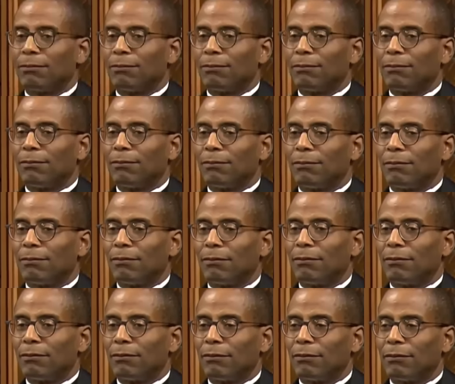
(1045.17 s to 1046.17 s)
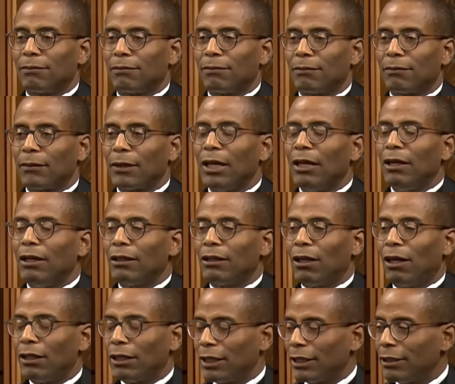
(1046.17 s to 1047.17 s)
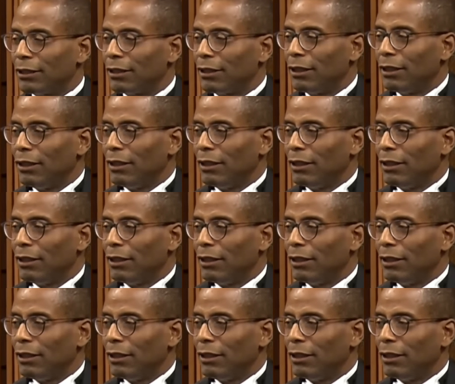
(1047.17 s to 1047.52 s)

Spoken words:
Isn't she, doesn't she support?